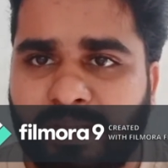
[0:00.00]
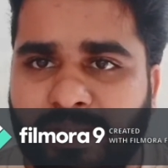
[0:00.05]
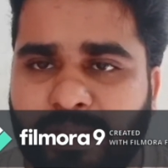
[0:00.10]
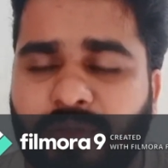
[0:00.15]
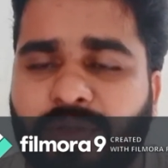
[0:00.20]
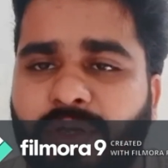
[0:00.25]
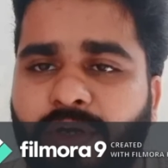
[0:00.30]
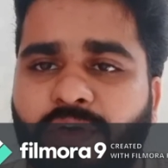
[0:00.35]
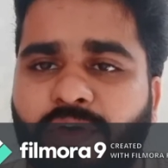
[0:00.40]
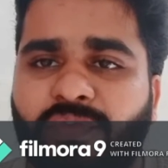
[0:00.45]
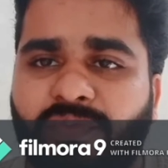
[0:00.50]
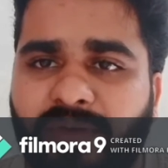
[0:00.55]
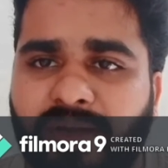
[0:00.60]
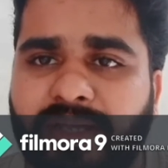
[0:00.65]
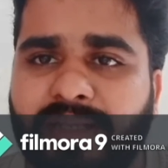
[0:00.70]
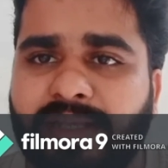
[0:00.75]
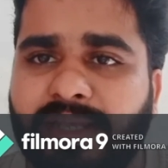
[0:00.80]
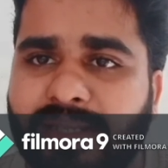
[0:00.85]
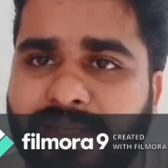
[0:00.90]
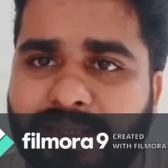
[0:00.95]
You cannot
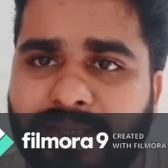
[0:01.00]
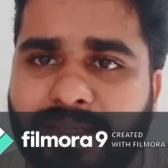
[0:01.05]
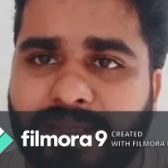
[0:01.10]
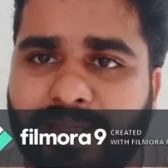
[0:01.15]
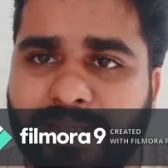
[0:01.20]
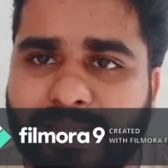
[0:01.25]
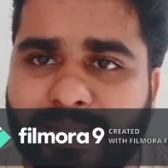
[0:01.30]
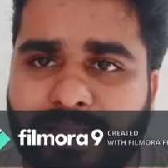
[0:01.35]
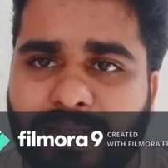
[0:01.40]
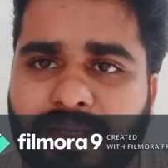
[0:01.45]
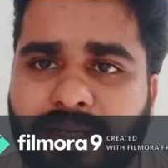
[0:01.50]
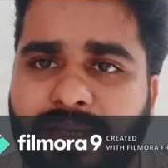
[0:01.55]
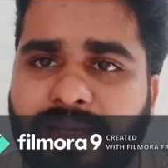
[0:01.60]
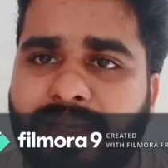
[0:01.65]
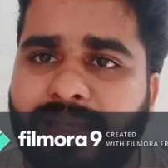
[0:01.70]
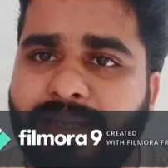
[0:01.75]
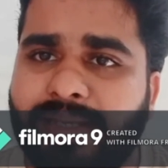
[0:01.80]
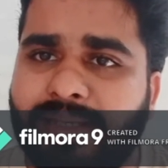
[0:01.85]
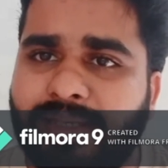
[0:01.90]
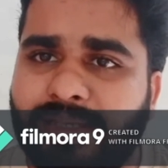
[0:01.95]
find
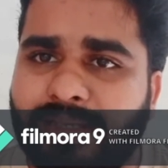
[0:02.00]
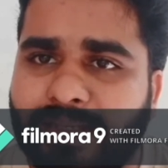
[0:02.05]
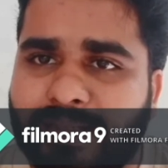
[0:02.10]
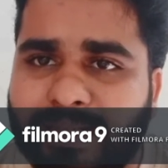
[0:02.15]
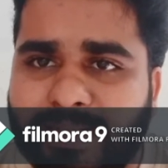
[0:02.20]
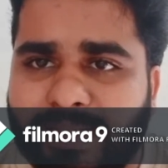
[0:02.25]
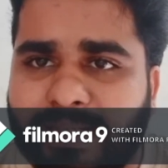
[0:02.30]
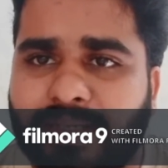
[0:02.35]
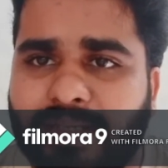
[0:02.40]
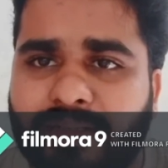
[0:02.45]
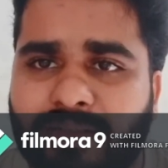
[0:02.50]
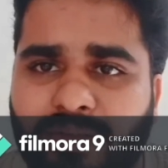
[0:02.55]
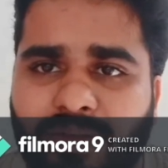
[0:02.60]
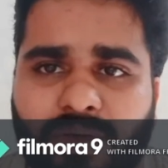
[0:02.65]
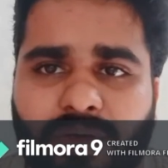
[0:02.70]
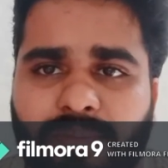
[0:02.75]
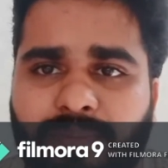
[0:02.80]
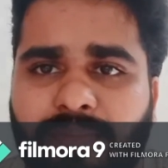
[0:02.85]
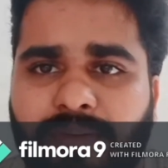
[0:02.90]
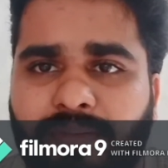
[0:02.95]
any cricket
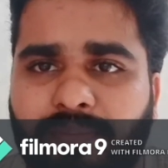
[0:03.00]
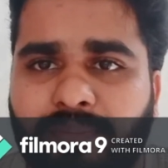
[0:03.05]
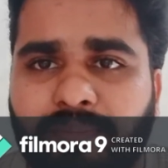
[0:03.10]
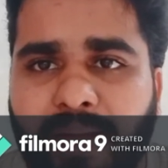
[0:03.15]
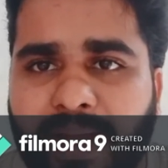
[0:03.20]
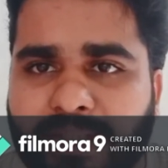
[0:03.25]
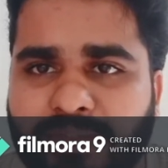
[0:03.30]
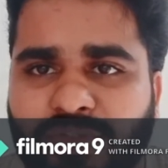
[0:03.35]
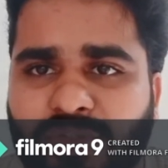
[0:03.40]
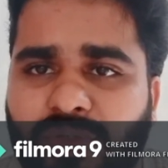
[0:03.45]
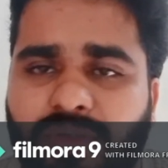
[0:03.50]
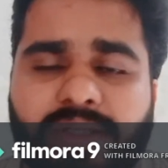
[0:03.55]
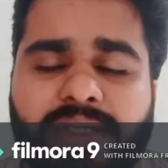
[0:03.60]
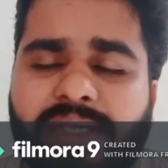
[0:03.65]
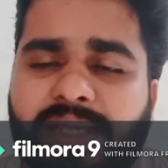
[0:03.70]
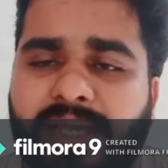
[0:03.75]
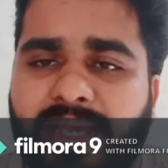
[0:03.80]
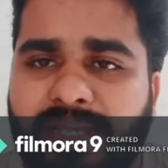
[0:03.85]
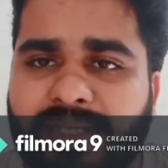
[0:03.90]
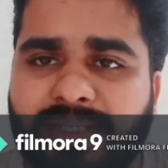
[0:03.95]
or match or
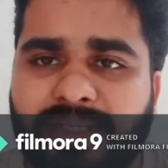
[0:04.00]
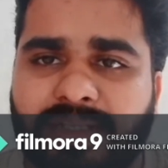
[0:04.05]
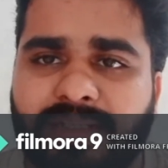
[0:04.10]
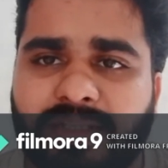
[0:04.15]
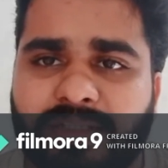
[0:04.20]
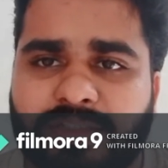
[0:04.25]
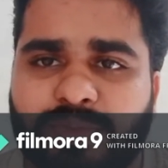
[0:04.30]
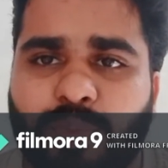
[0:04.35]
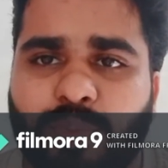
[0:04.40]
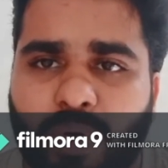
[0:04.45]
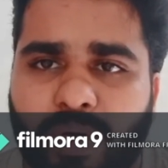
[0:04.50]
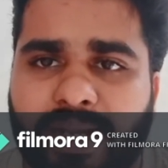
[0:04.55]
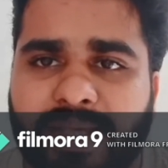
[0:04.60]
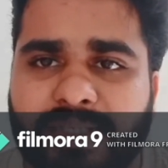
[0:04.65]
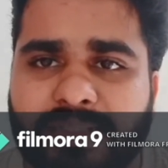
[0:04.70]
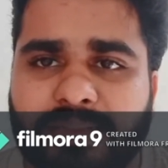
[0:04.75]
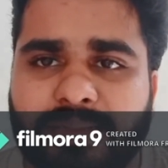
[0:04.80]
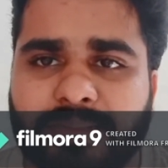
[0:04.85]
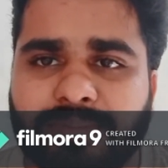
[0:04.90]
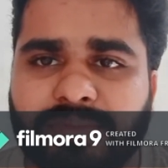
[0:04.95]
any other sport
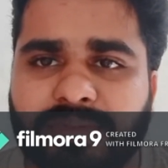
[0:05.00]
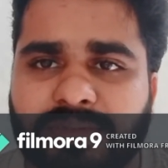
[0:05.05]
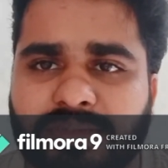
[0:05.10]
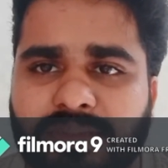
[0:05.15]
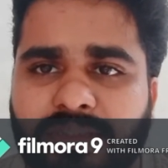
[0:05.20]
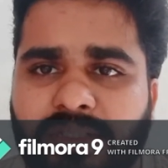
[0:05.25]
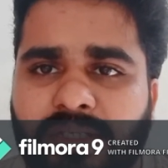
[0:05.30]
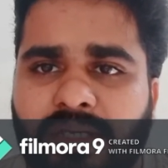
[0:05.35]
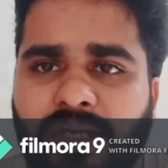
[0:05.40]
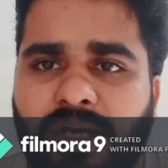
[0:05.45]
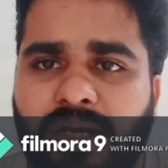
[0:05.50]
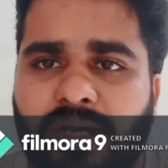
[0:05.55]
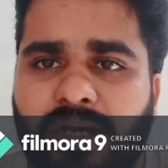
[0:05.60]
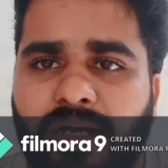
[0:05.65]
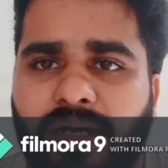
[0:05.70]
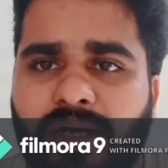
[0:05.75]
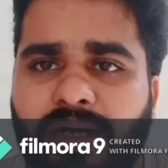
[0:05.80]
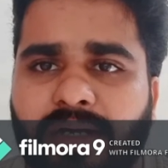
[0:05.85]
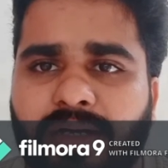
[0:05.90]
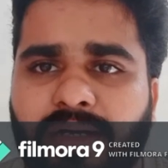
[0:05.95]
items
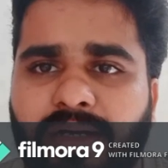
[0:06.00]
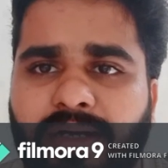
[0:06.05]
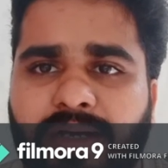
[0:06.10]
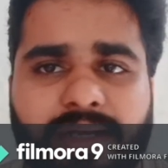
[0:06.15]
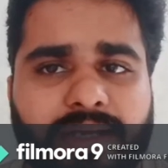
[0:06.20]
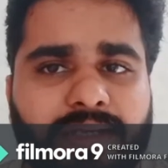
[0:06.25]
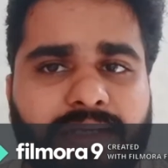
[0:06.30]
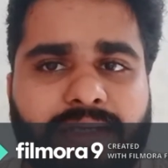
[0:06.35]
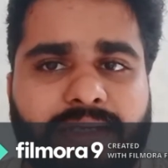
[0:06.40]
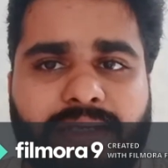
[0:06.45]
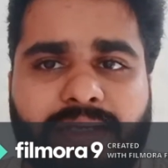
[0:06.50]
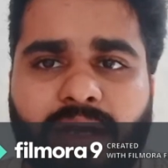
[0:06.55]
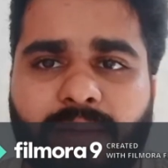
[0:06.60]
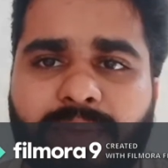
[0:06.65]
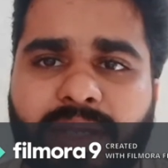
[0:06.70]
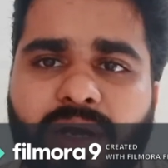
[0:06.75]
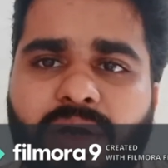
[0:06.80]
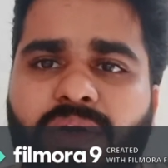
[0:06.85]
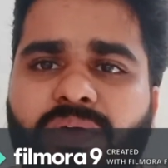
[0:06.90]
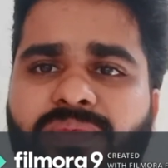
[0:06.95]

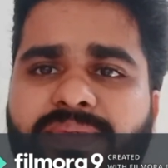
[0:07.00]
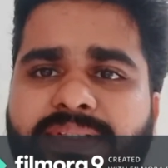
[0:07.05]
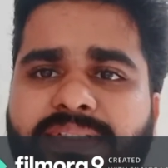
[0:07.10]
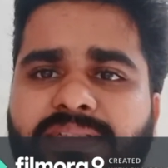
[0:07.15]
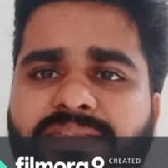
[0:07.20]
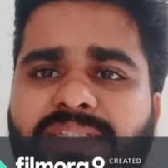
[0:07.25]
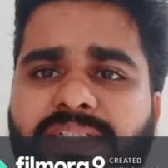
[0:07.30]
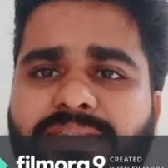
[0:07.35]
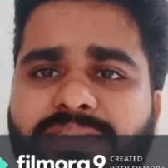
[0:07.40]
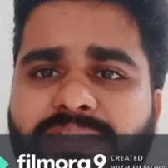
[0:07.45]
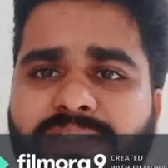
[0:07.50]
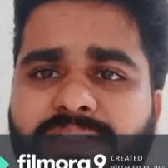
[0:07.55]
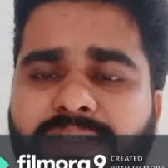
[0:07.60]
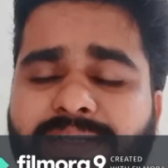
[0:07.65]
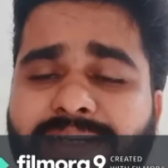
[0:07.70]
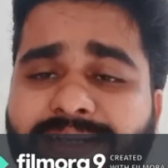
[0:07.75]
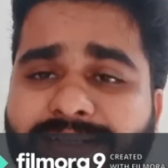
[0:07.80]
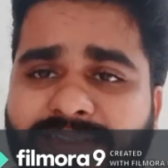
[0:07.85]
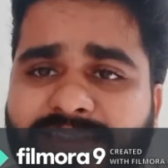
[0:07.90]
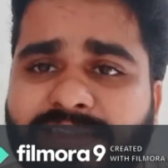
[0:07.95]
coming out with such a
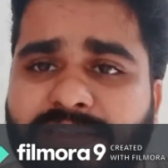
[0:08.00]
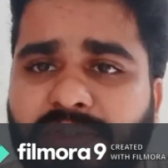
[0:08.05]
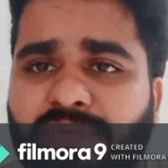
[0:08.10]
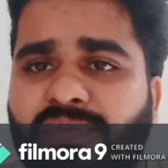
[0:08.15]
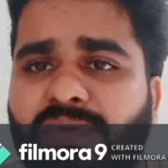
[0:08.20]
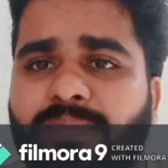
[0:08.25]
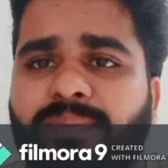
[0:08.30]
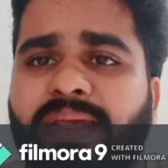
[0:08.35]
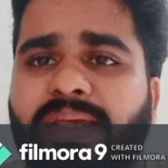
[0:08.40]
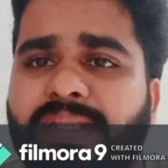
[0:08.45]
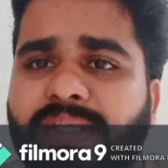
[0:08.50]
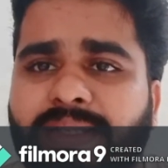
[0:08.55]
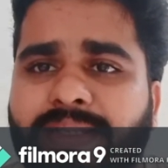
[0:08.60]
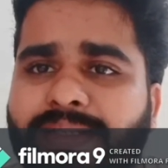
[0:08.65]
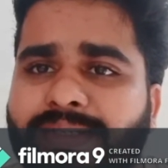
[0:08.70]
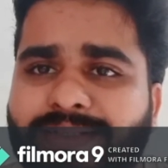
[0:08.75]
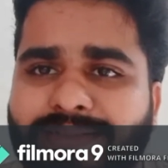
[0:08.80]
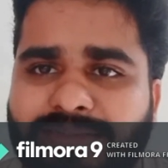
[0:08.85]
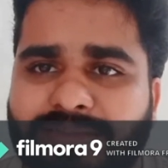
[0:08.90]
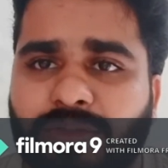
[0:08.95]
criticism from
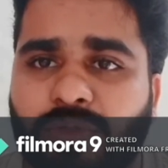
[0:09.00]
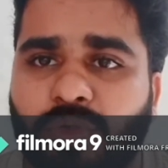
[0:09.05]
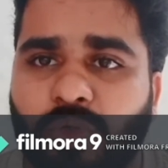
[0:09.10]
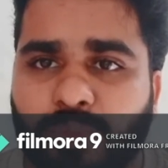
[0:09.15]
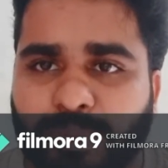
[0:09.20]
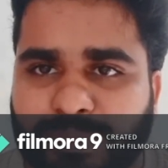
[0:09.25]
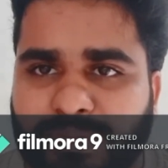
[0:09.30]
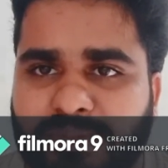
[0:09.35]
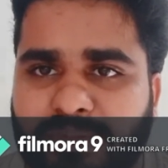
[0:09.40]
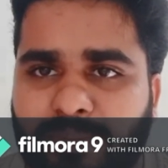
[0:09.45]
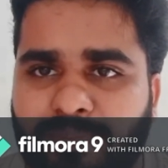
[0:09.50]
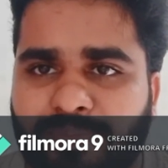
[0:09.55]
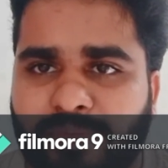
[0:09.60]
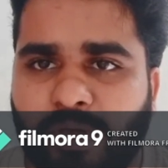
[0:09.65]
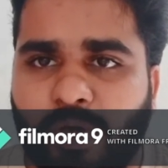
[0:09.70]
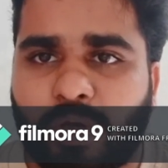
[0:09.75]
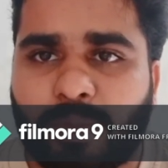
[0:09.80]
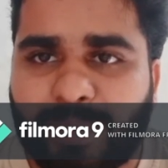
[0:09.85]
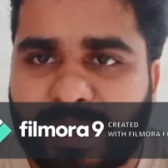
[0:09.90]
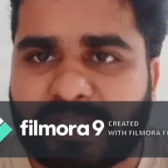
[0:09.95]
any interest groups
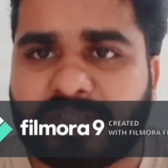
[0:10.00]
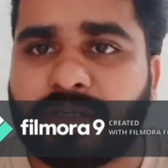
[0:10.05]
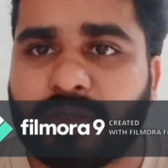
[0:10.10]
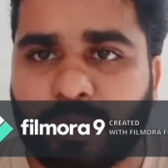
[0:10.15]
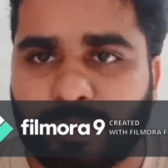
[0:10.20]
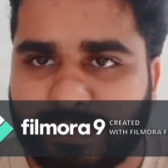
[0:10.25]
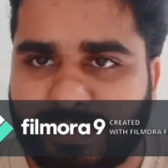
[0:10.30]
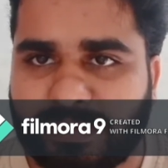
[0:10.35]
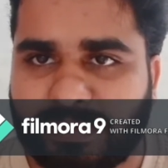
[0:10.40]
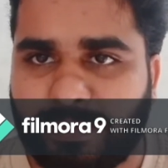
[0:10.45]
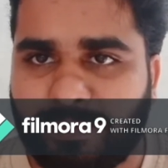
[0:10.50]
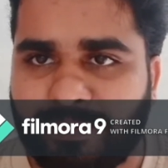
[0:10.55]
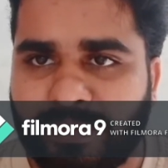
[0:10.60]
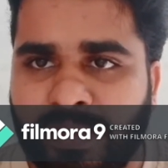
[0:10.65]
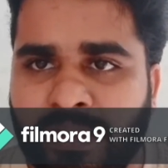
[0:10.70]
or pressure groups.